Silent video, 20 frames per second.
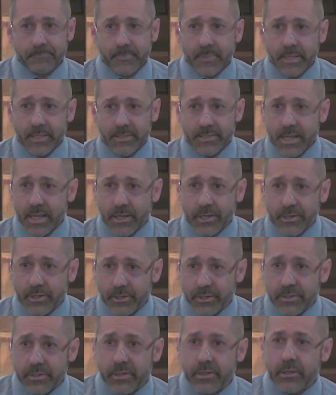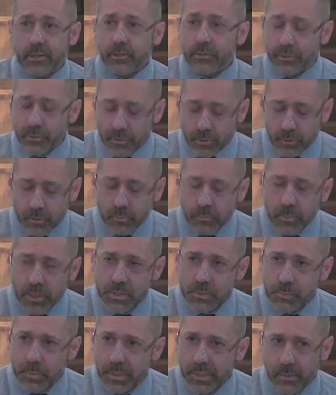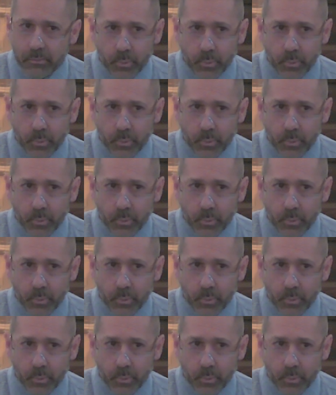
it's not good. You must be a